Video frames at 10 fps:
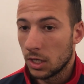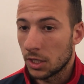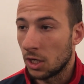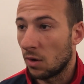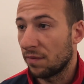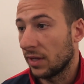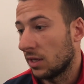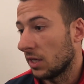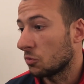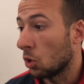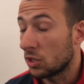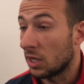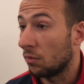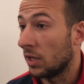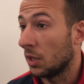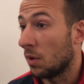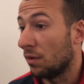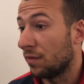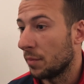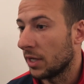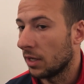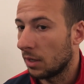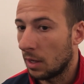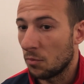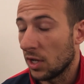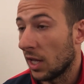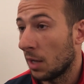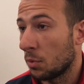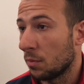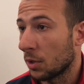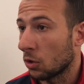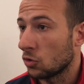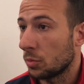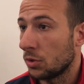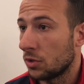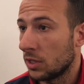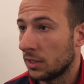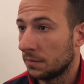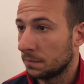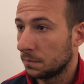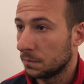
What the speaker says: you know, I think it's worked out really well for me, and I'm really happy with my contribution here.